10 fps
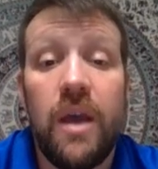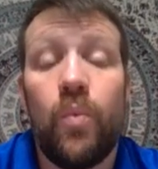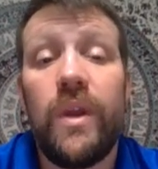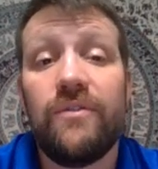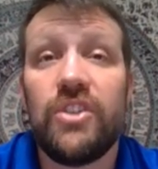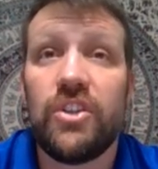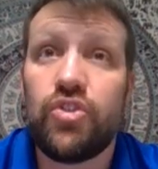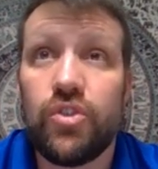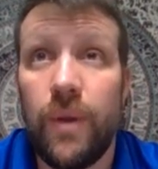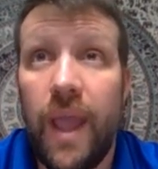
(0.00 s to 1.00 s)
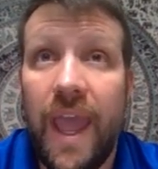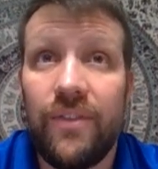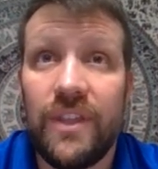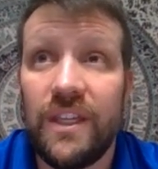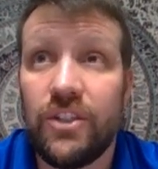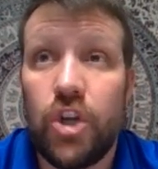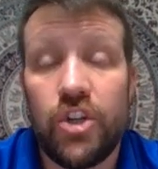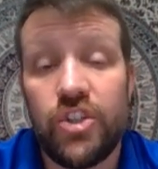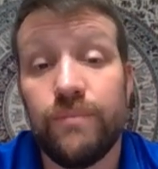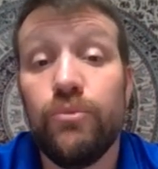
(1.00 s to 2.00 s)
We have just had the
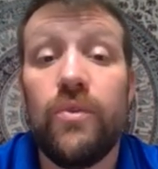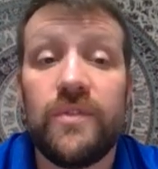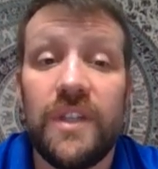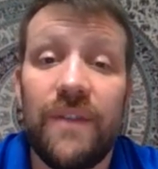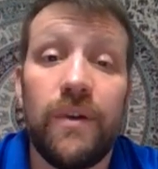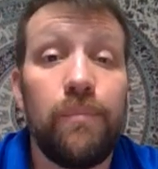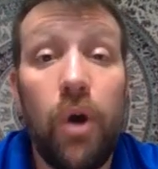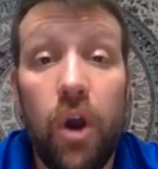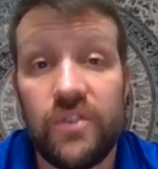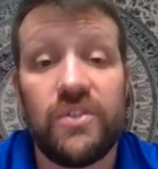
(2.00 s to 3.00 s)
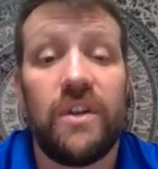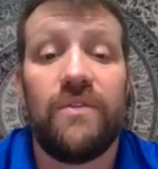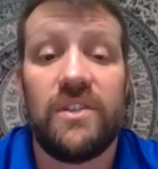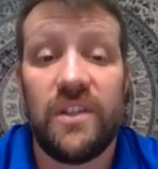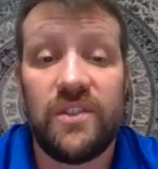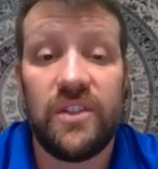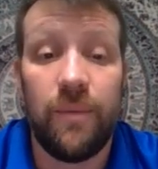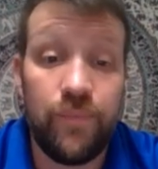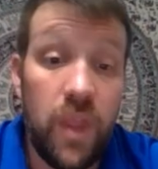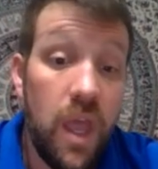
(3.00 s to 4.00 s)
charges move to different parts of the system.
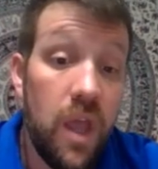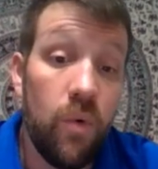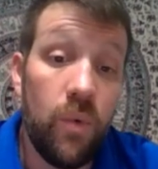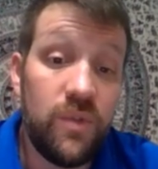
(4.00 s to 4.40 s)
Well,